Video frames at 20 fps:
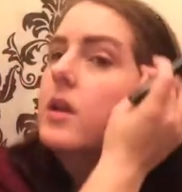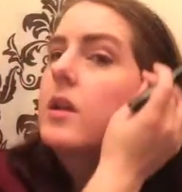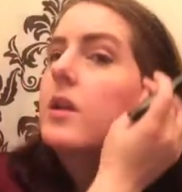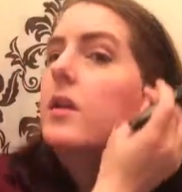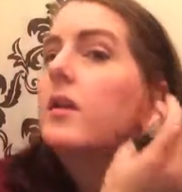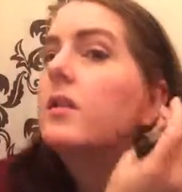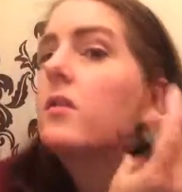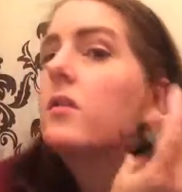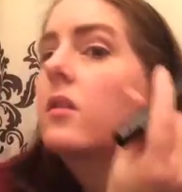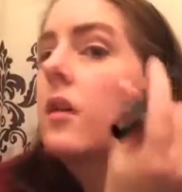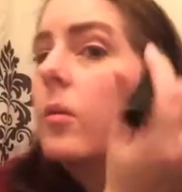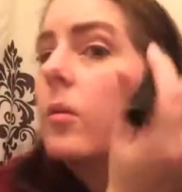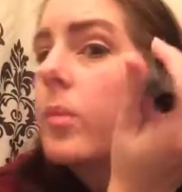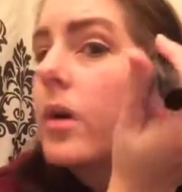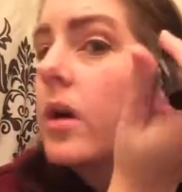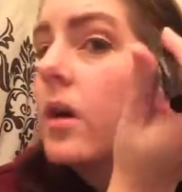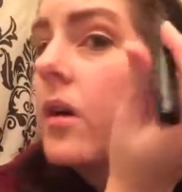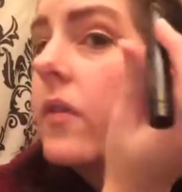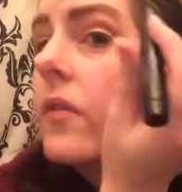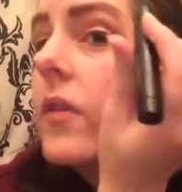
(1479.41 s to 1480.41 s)
It's not
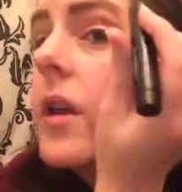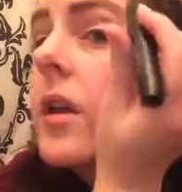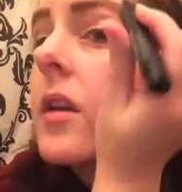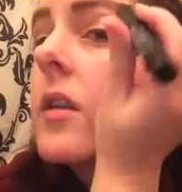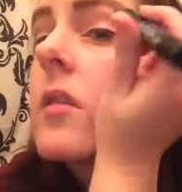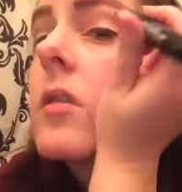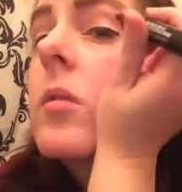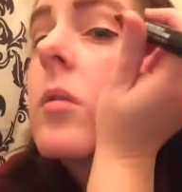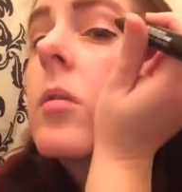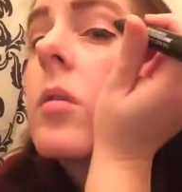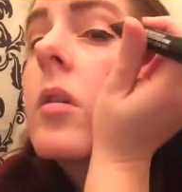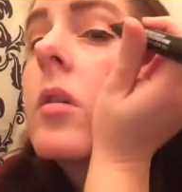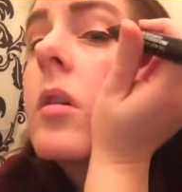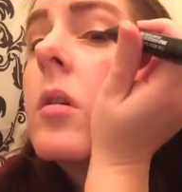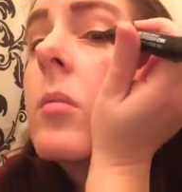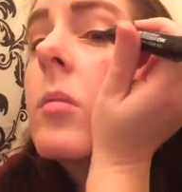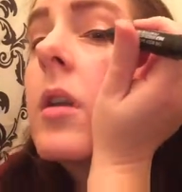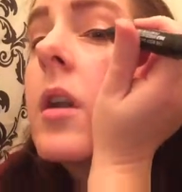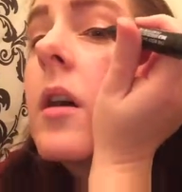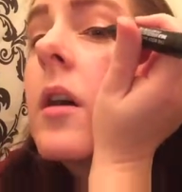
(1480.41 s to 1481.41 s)
perfect,
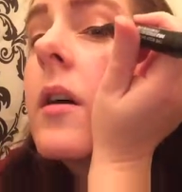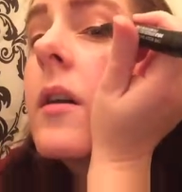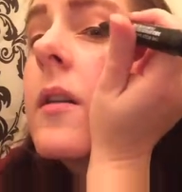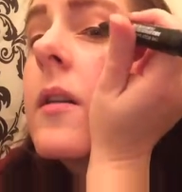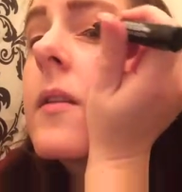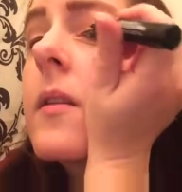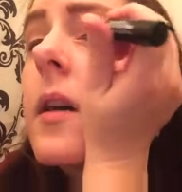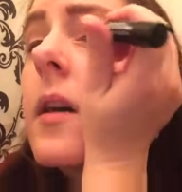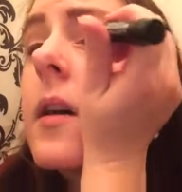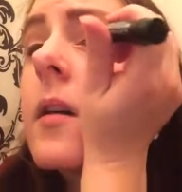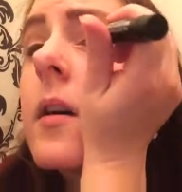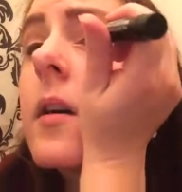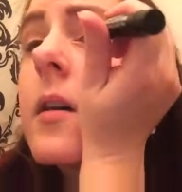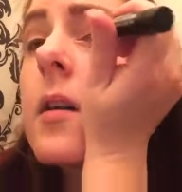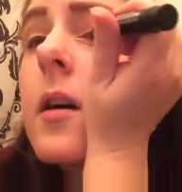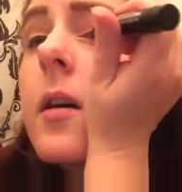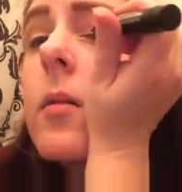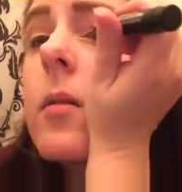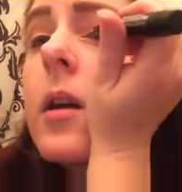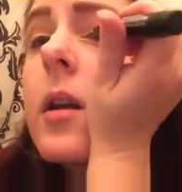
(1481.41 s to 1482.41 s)
but like I said, I
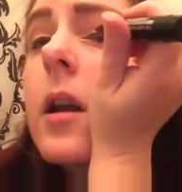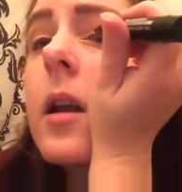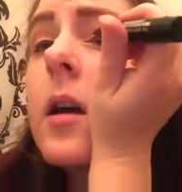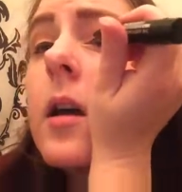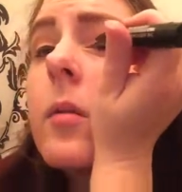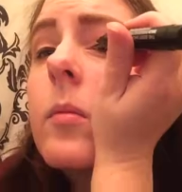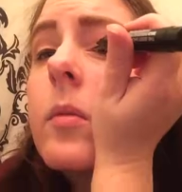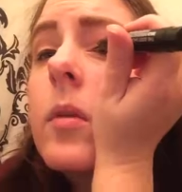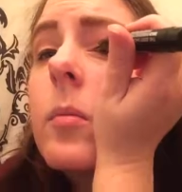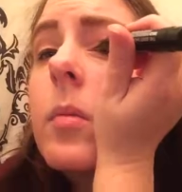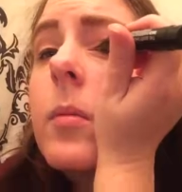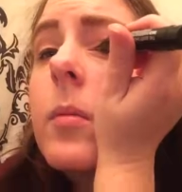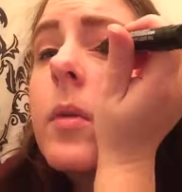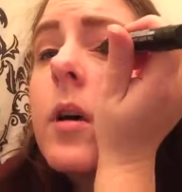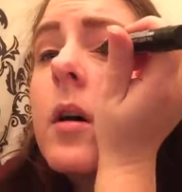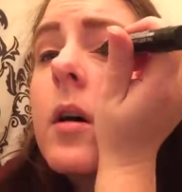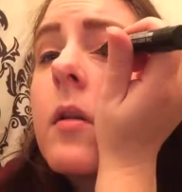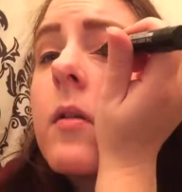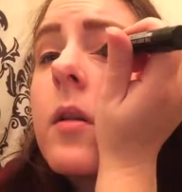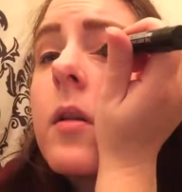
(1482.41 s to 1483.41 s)
don't claim to be
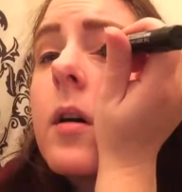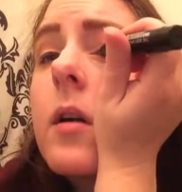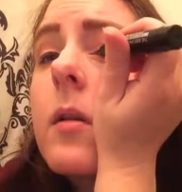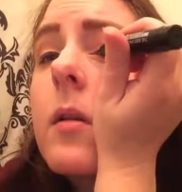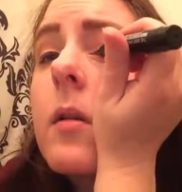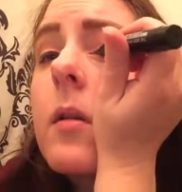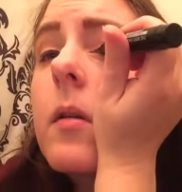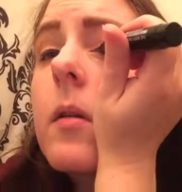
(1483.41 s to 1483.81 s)
perfect.